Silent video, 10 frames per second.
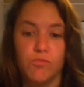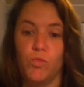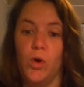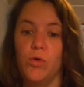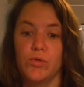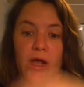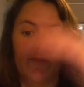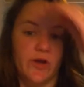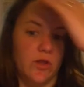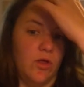
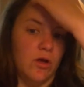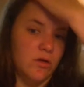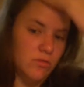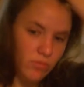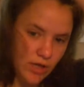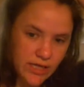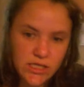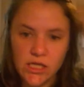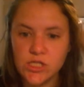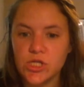not very long, 19